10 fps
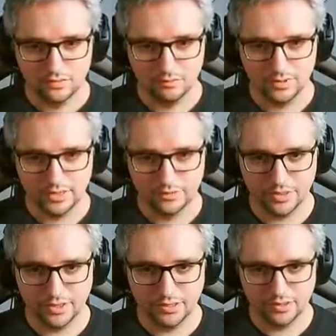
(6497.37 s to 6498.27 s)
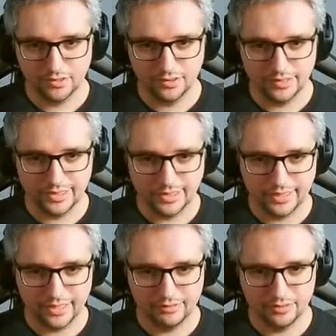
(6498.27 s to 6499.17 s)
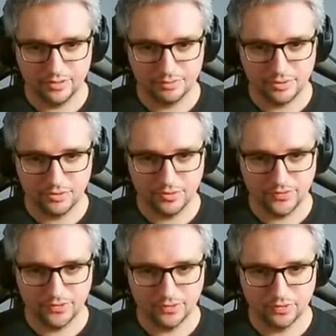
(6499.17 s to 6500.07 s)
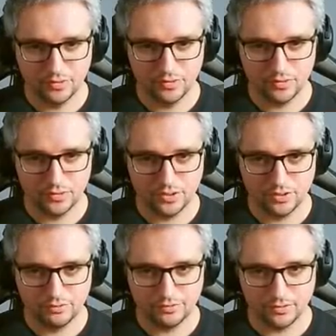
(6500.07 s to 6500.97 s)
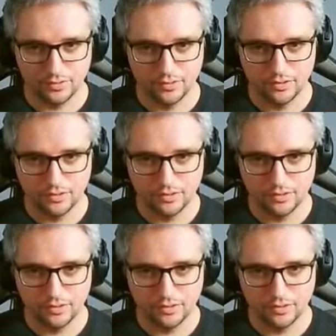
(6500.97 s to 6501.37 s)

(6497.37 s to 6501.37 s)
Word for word: By the way, that lava up close is god awful.